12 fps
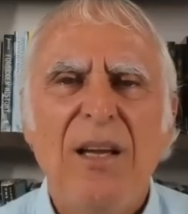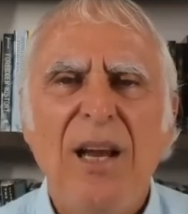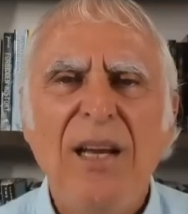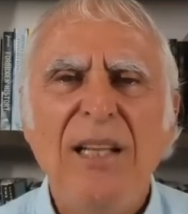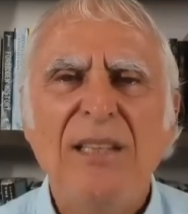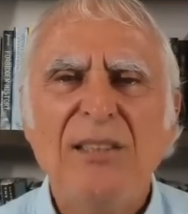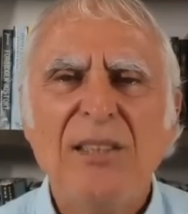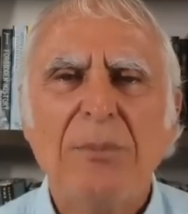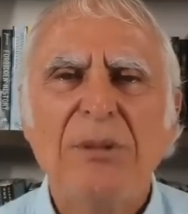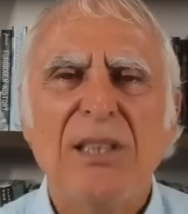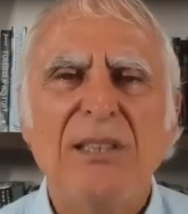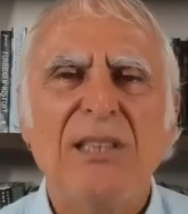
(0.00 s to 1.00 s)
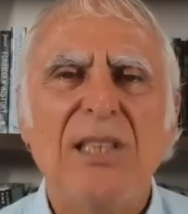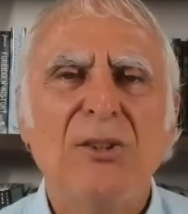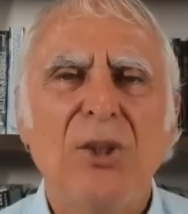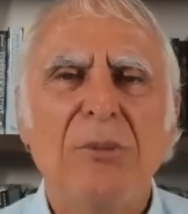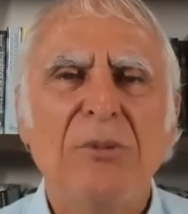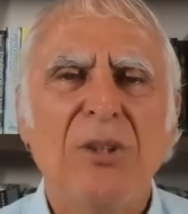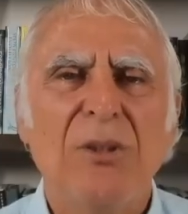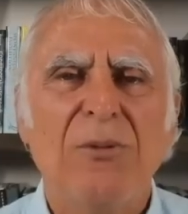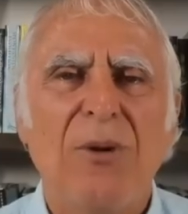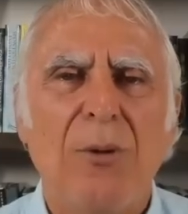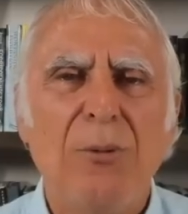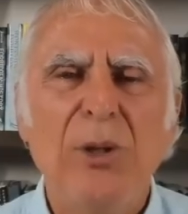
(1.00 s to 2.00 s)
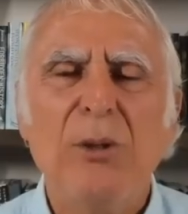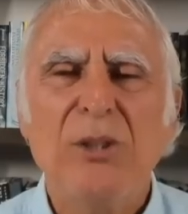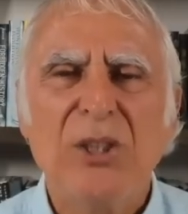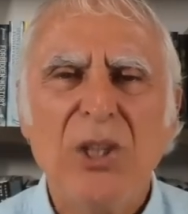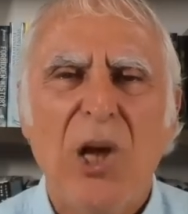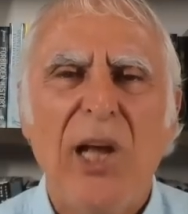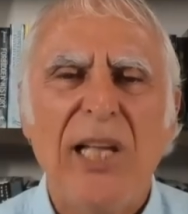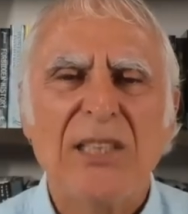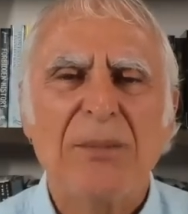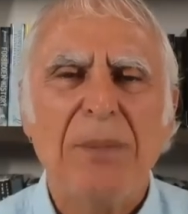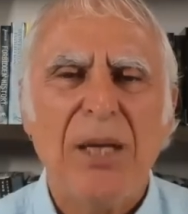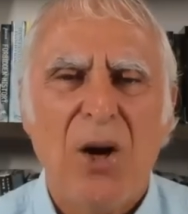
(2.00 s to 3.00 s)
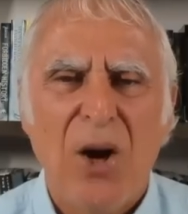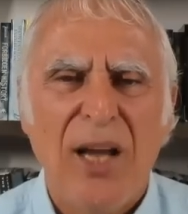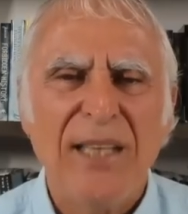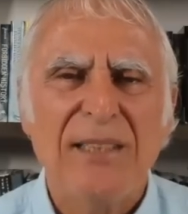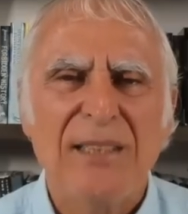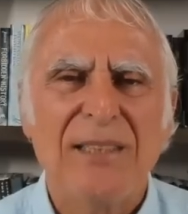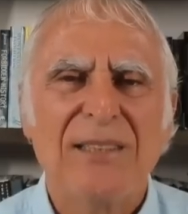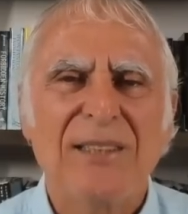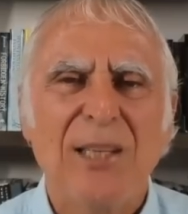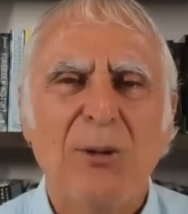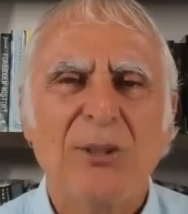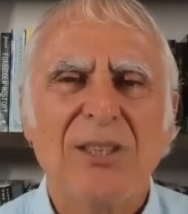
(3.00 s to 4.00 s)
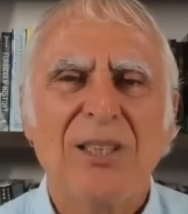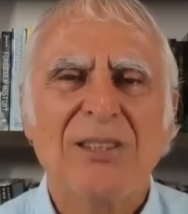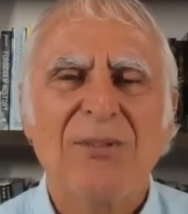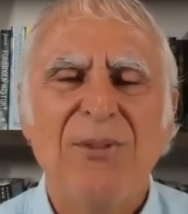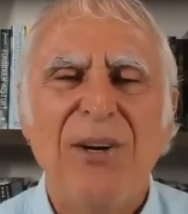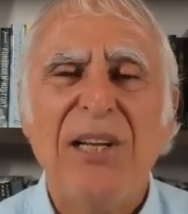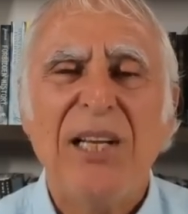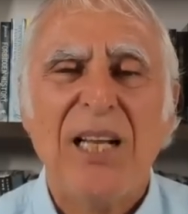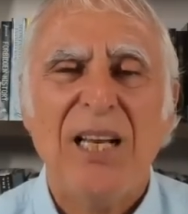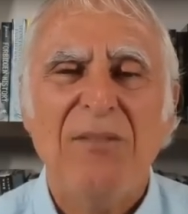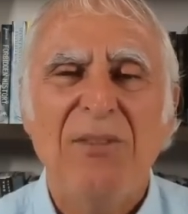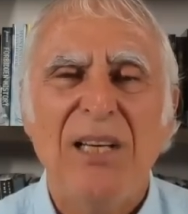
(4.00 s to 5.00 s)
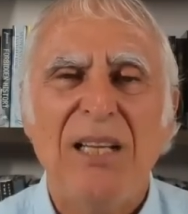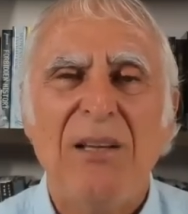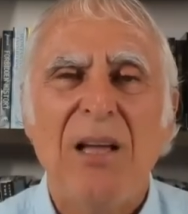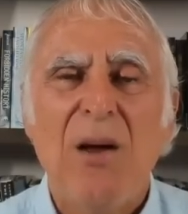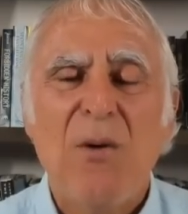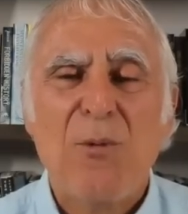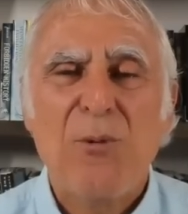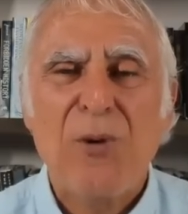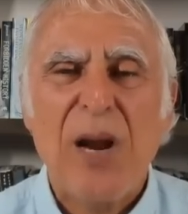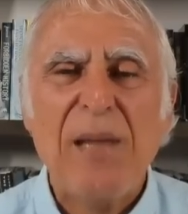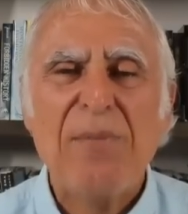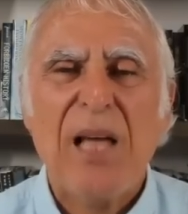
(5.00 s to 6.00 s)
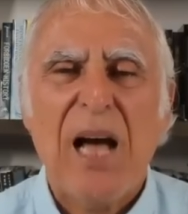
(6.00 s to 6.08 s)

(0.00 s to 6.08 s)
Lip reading: any substance in terms of real science behind it. So it's a very cleverly framed